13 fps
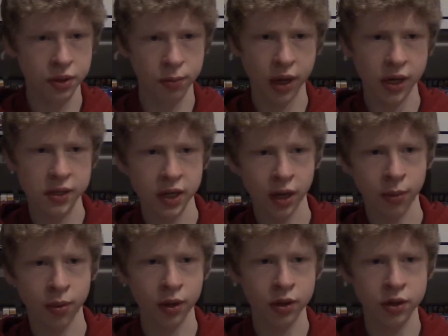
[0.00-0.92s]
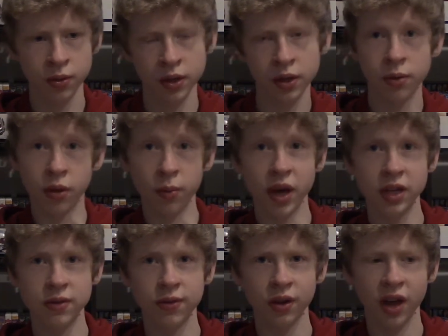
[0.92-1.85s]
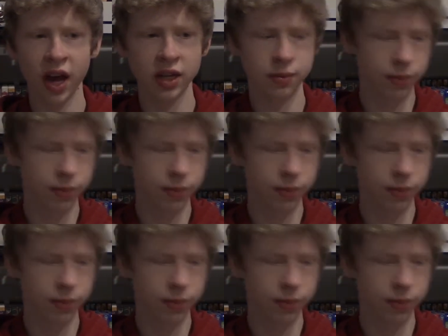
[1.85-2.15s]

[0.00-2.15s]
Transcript: to best type thing, showing you the best for last,